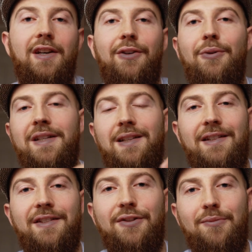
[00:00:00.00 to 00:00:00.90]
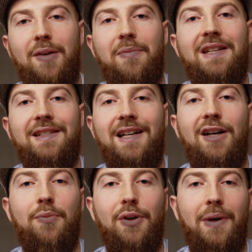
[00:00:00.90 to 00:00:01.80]
I always like to do my best to
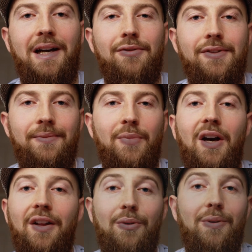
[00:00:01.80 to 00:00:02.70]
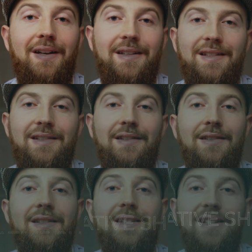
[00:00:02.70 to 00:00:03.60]
help you out, but otherwise,
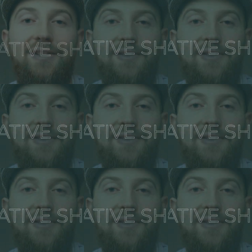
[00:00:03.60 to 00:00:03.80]
see you